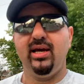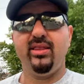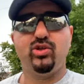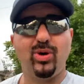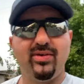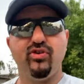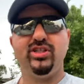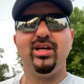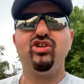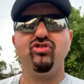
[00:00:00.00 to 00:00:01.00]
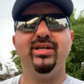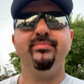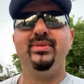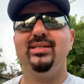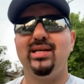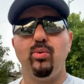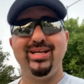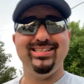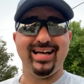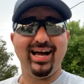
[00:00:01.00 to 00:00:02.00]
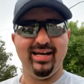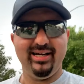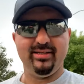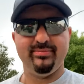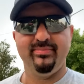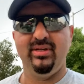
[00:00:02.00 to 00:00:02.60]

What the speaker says: in the 21st century, is that when he died,